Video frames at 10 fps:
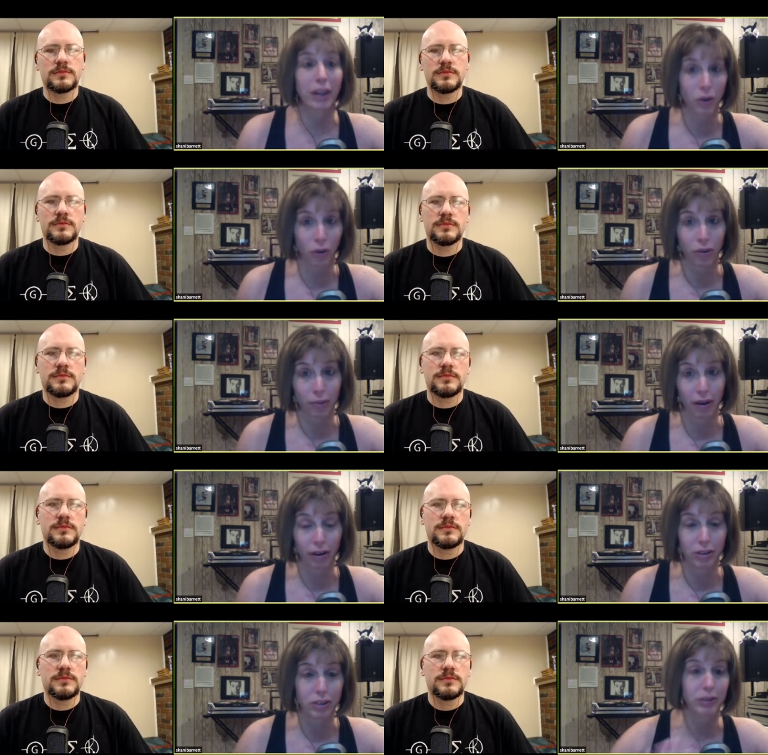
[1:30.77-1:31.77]
Speaker 1: in North America.
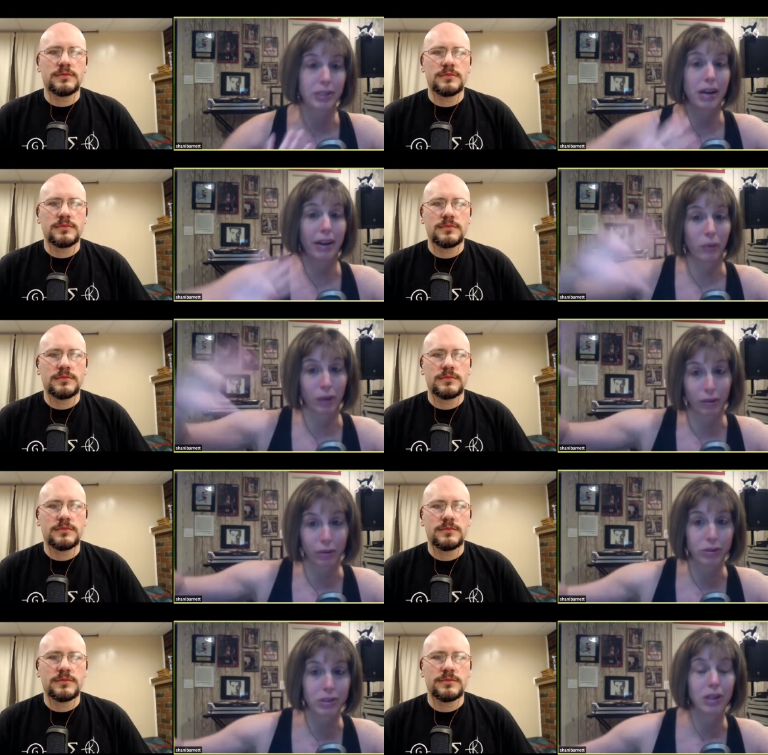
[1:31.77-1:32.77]
So it's not like one of
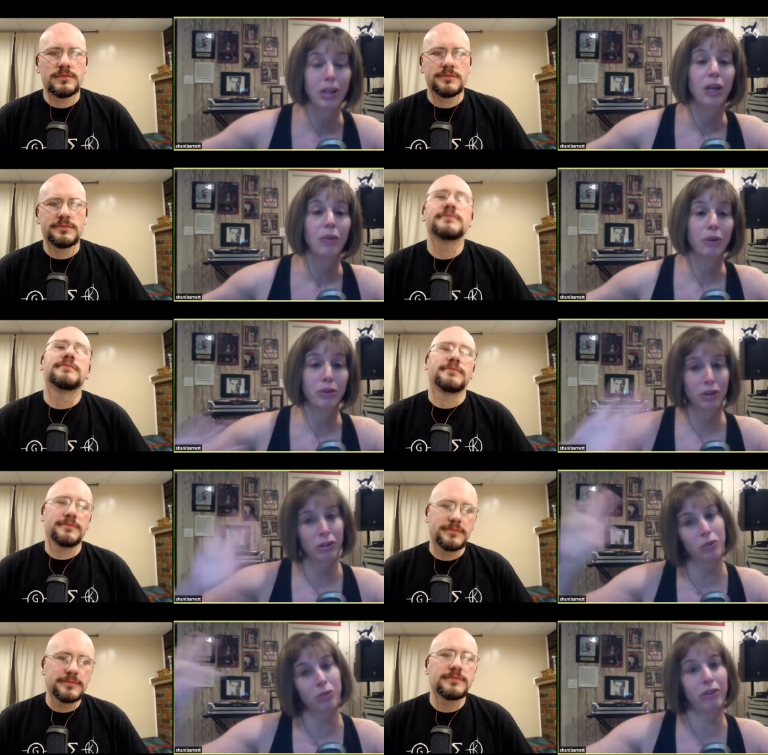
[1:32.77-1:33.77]
those musicals
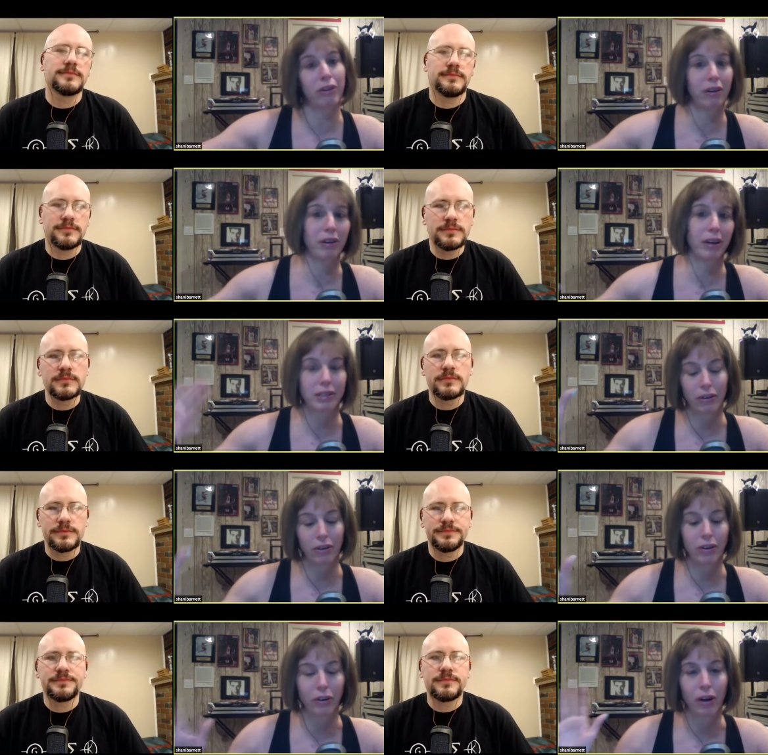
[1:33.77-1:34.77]
where they're going to like start in
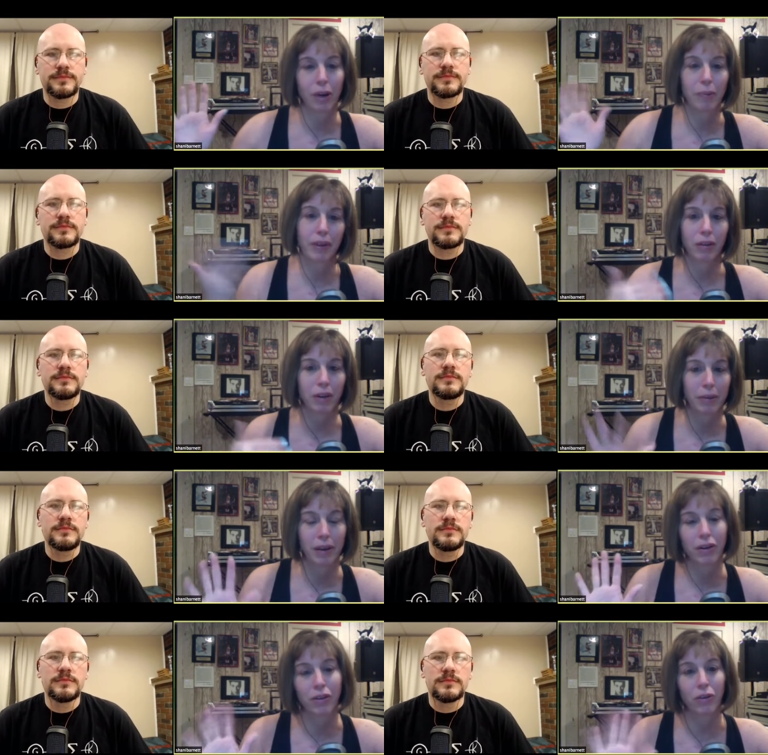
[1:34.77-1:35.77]
Europe and then it'll come
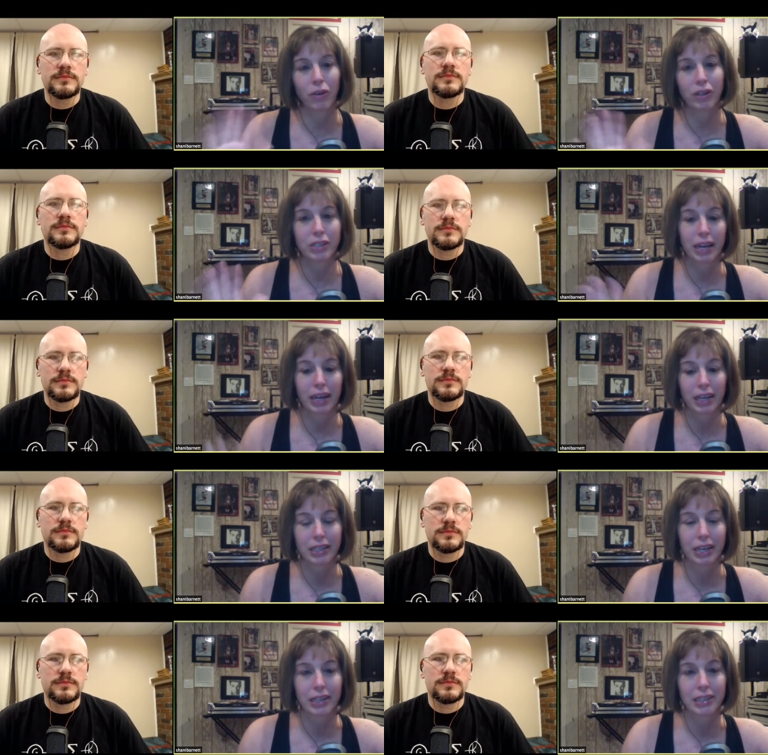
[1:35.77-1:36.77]
here, or it's like
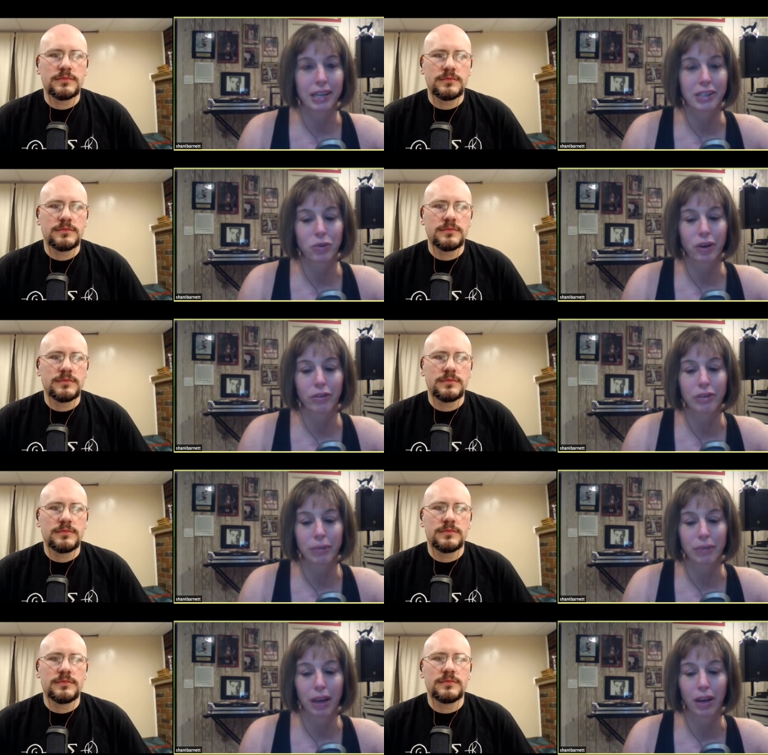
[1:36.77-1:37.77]
on a test run or
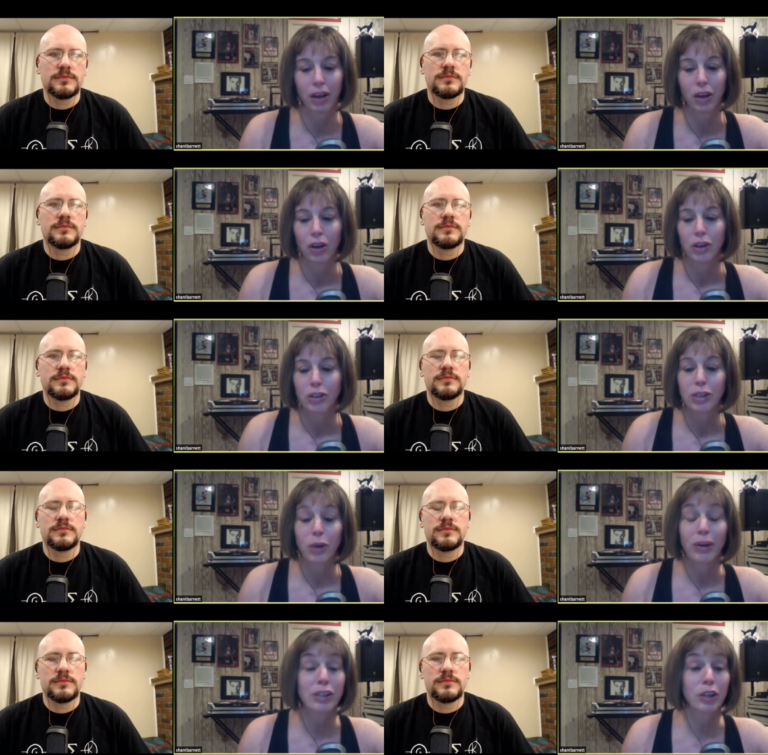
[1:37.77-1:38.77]
something. So
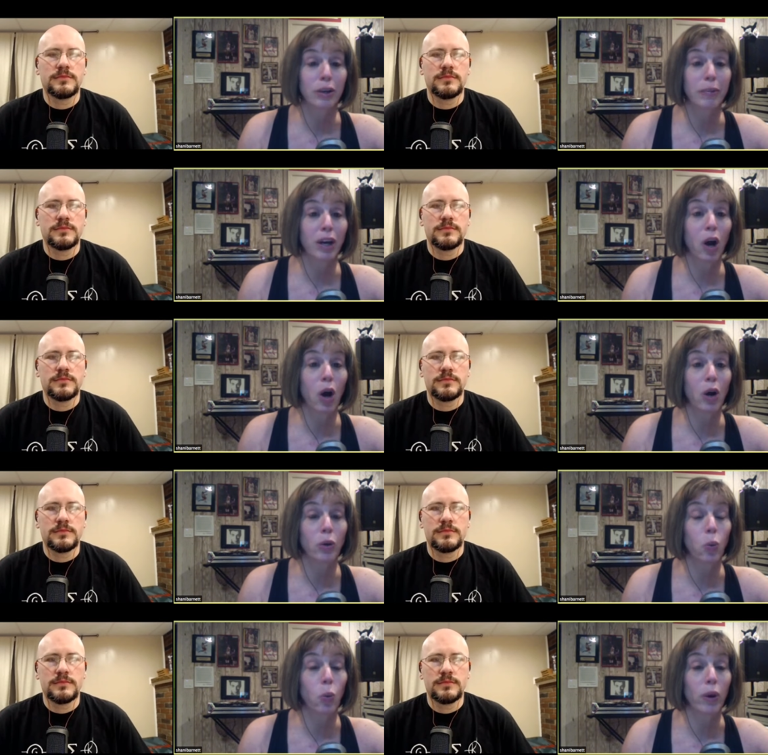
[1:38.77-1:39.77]
it's going to be called
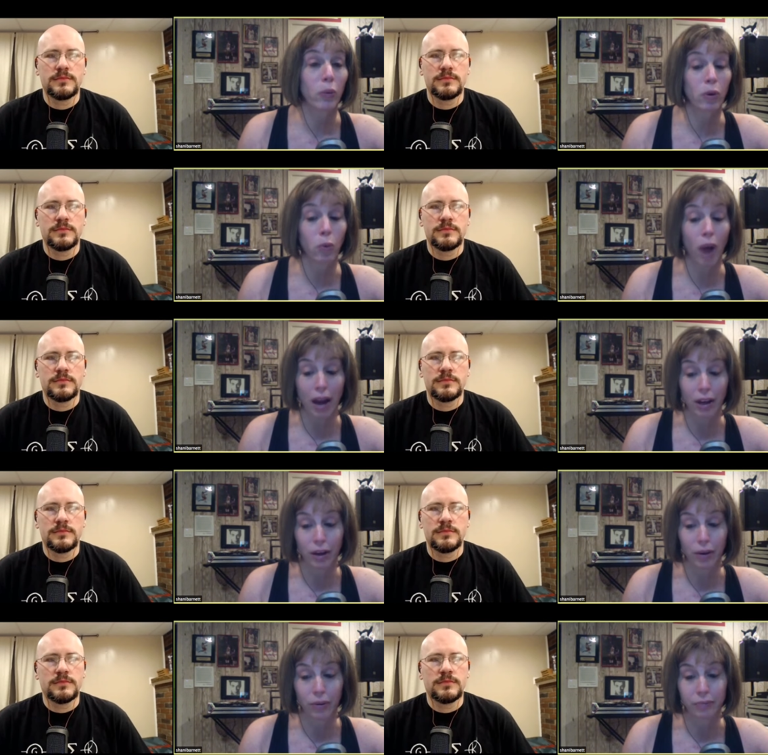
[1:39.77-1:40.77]
We Will Rock
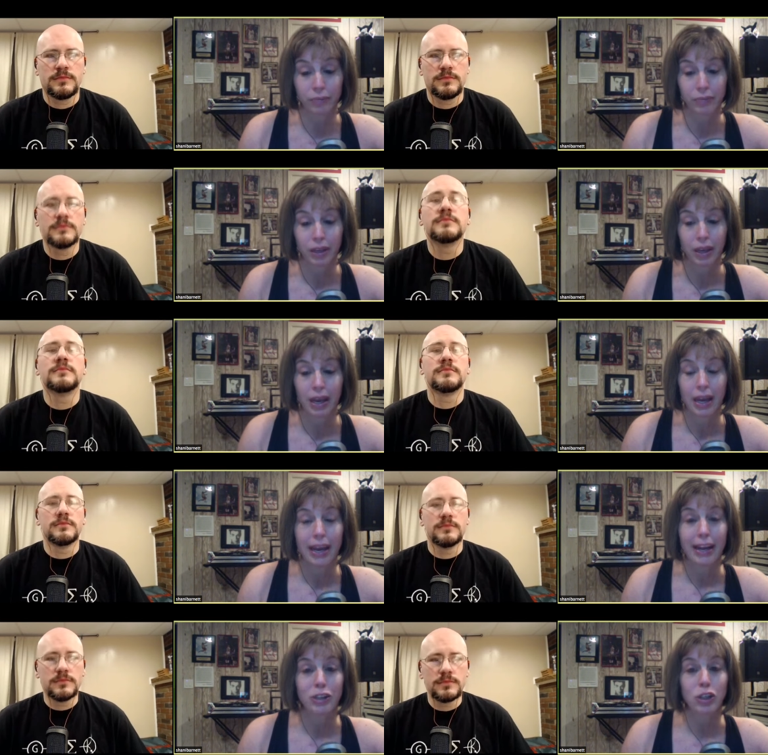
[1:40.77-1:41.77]
You.
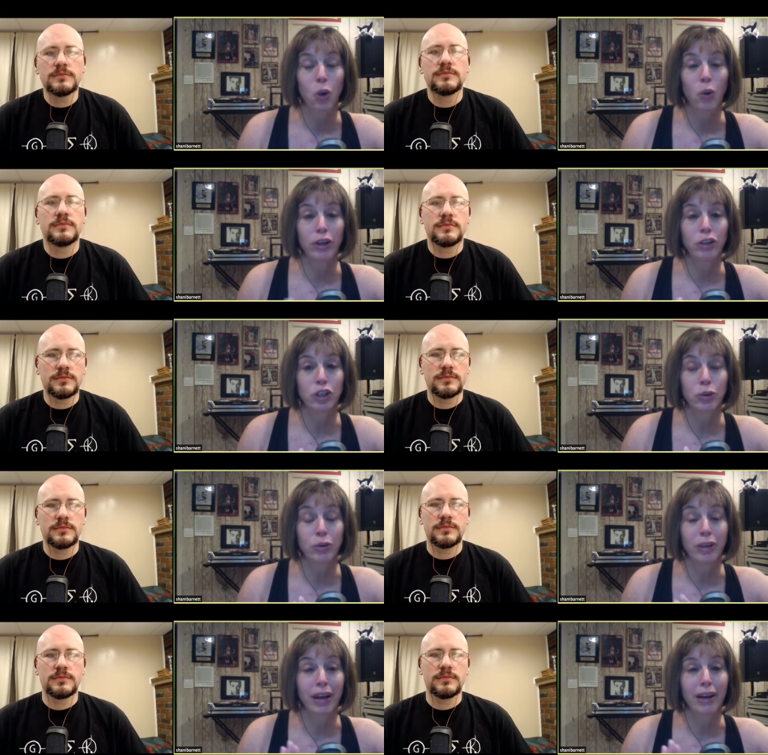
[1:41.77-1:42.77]
It's going to,
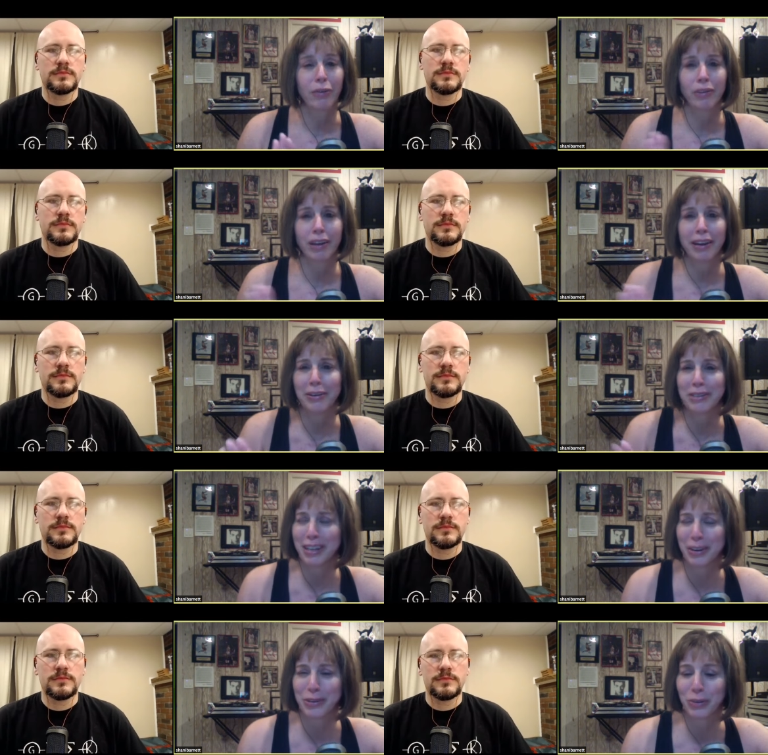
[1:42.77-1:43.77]
here's
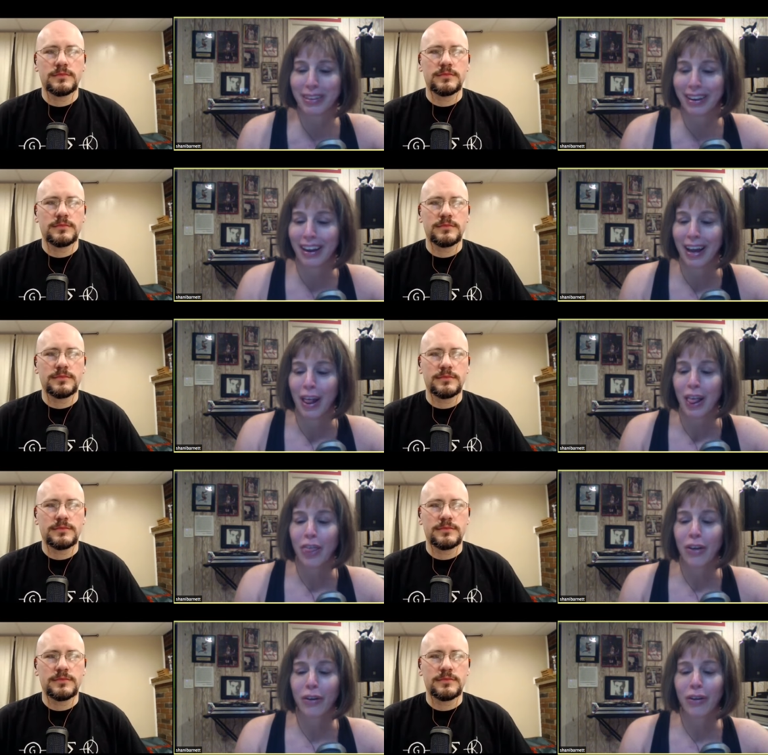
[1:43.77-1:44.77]
a weird thing.
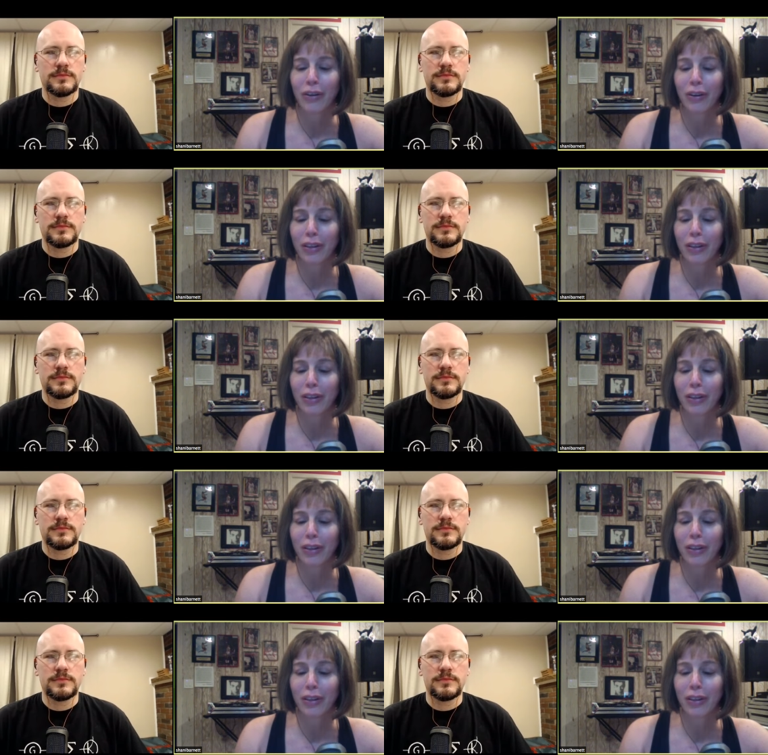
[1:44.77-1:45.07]
They're